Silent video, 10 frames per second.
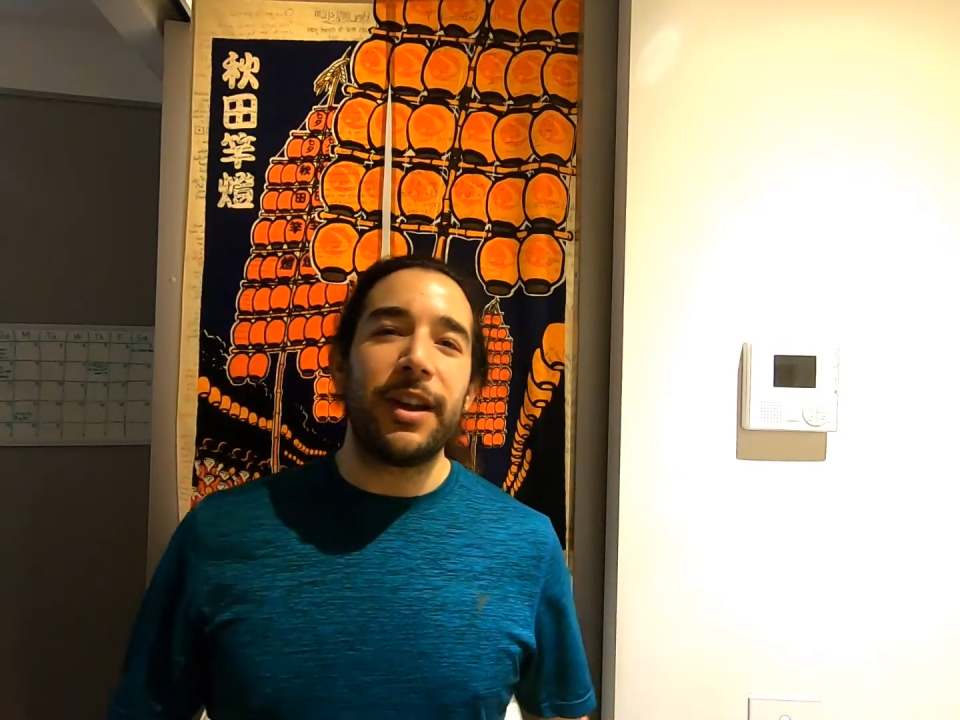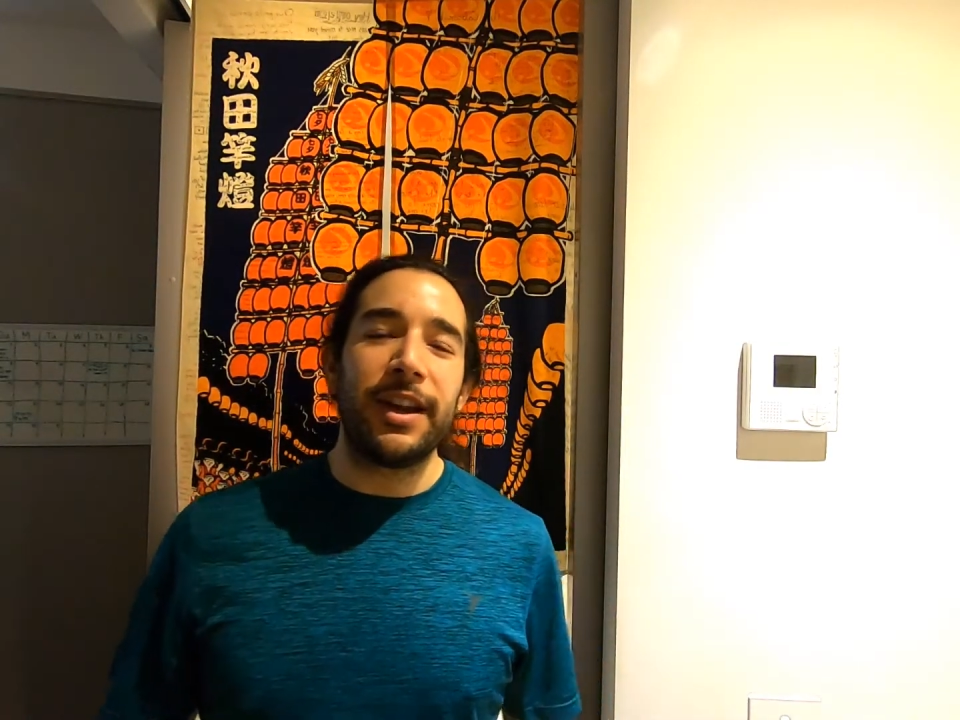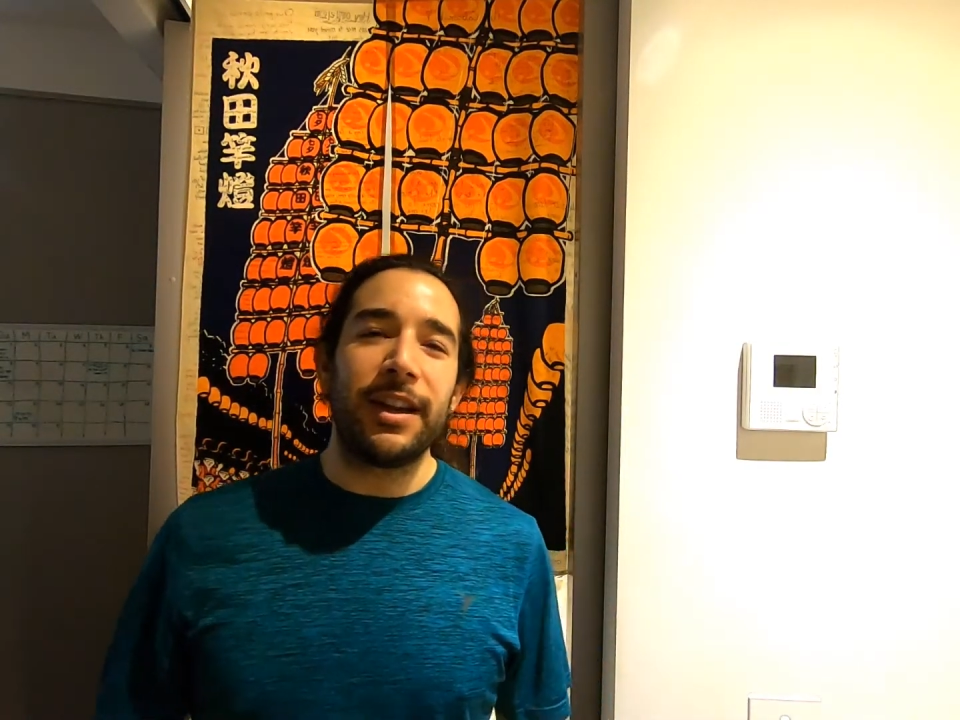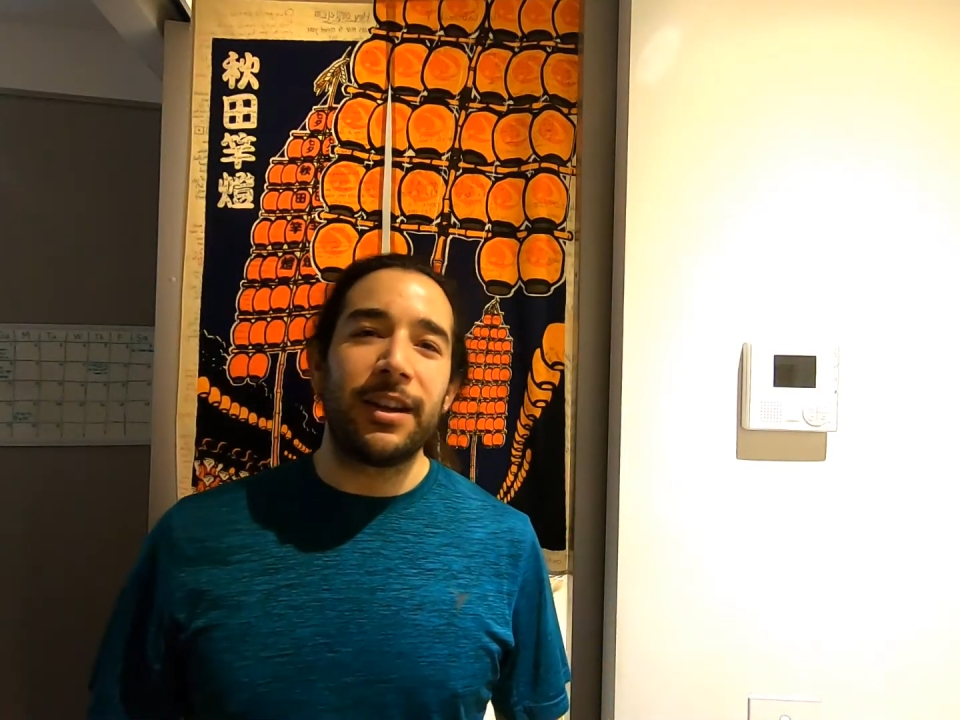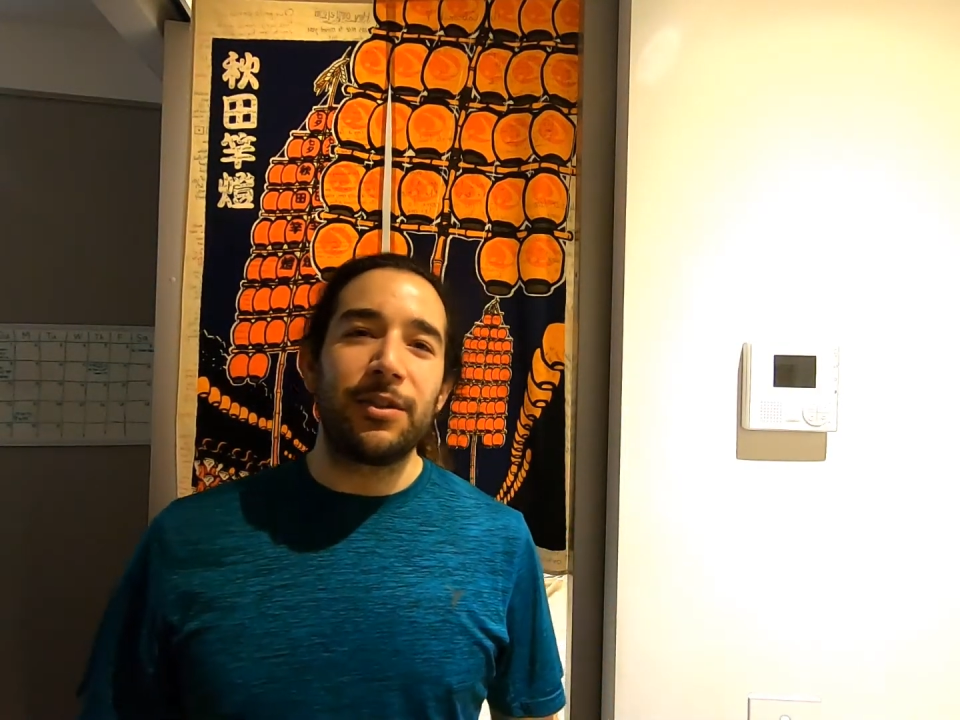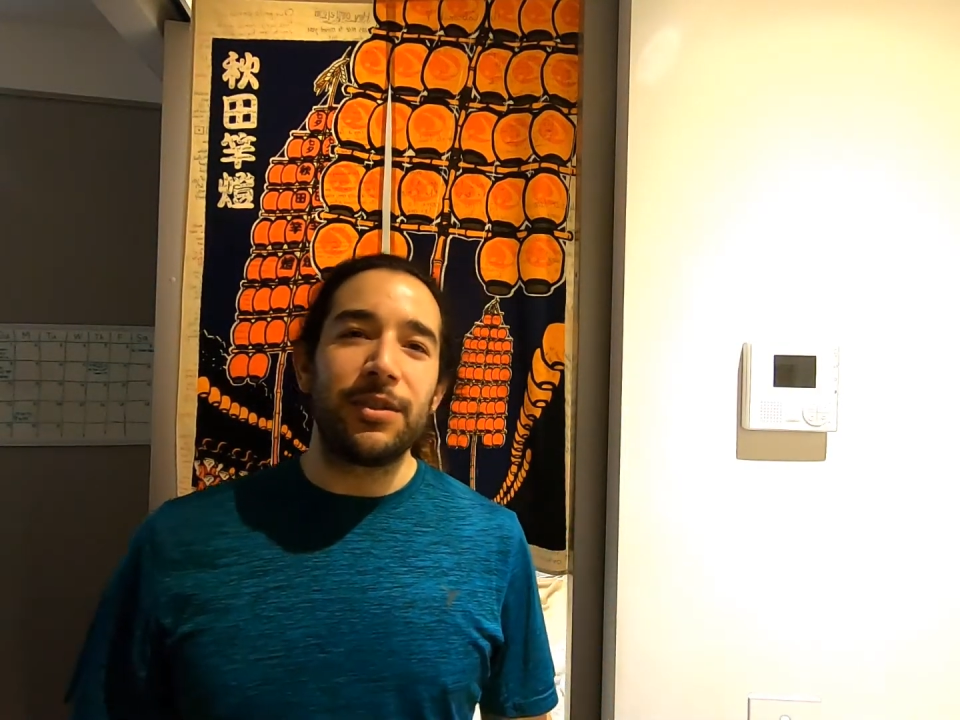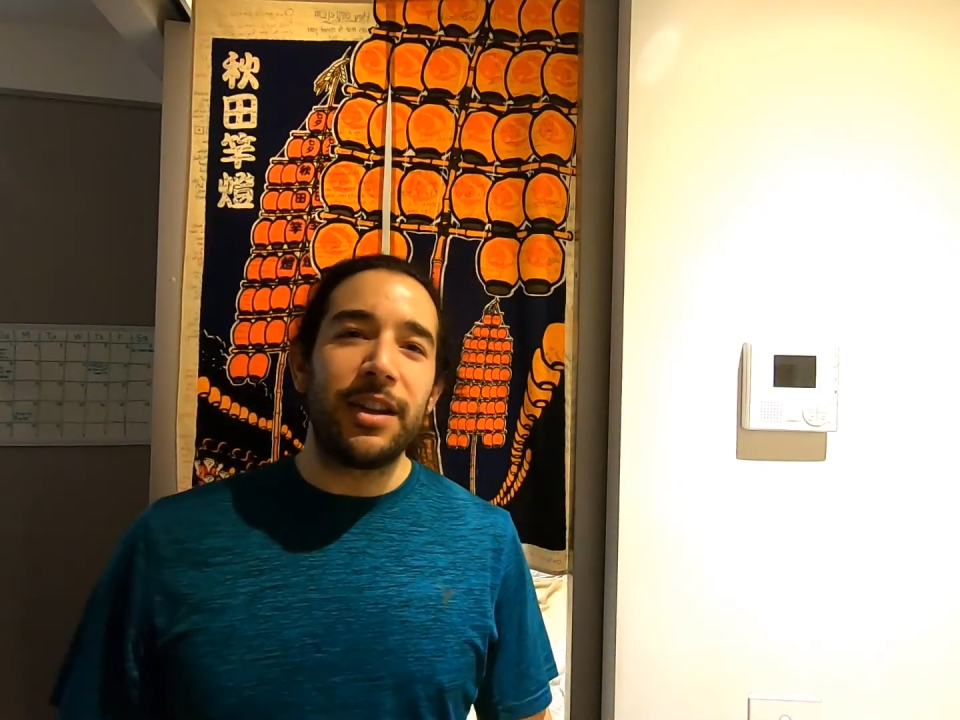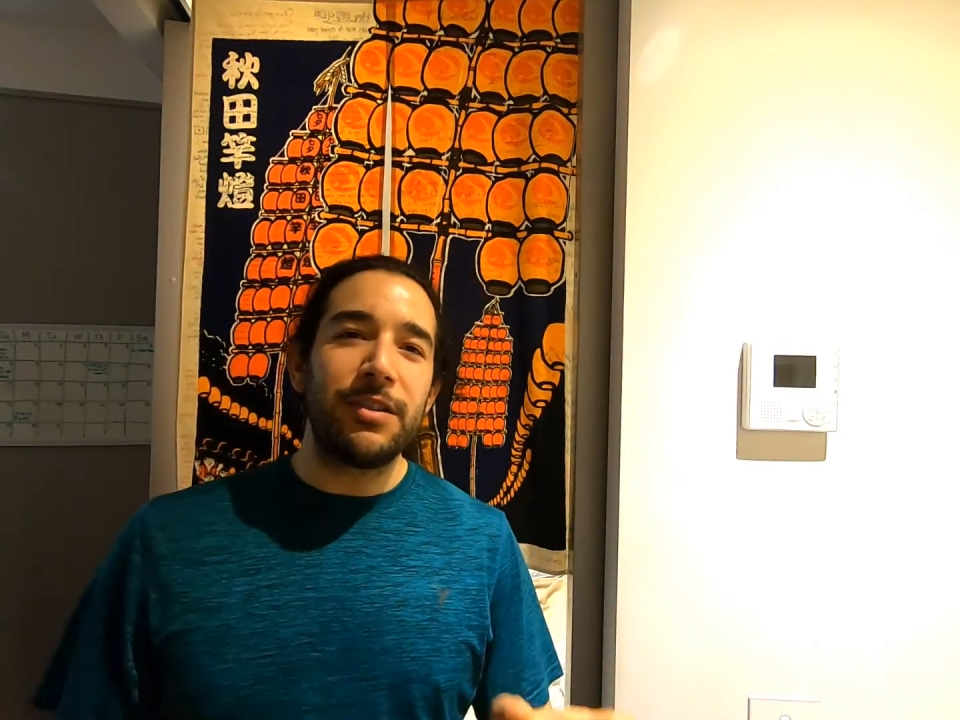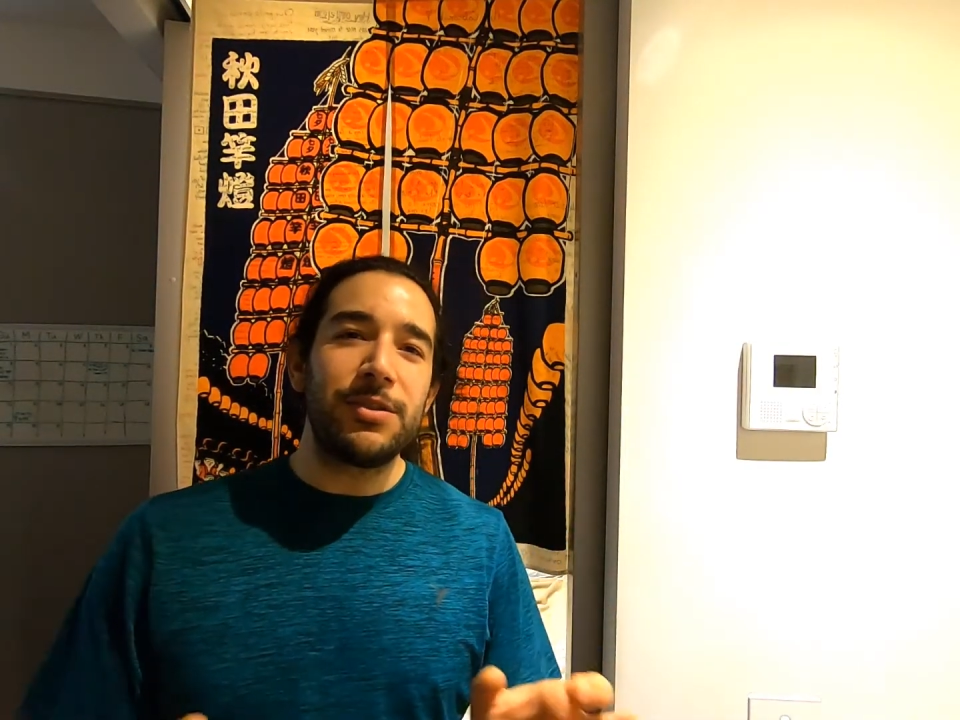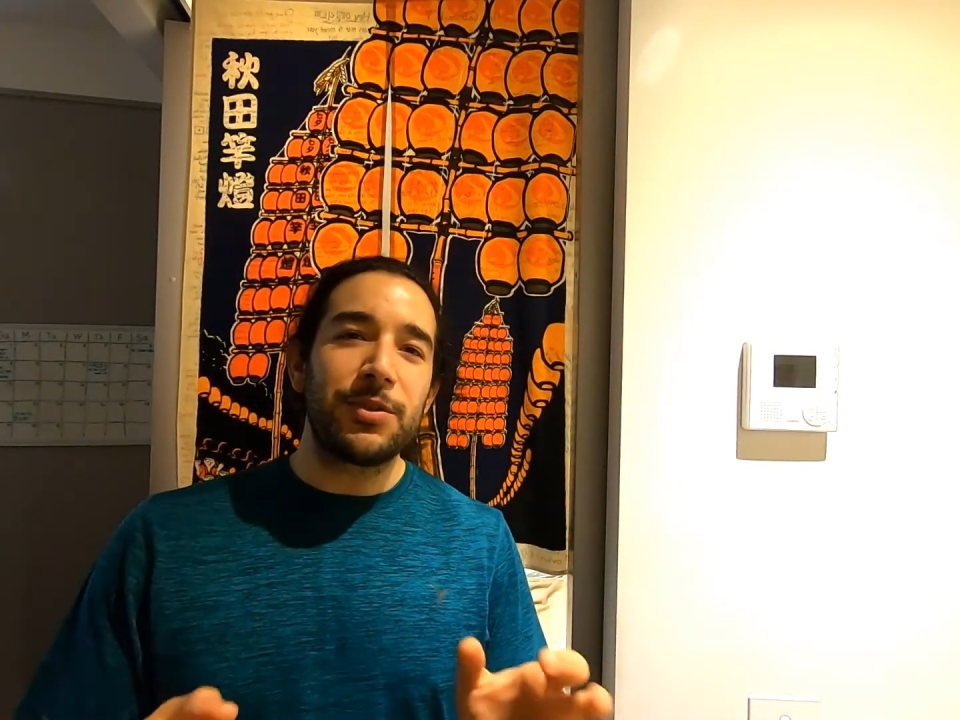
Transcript: and today I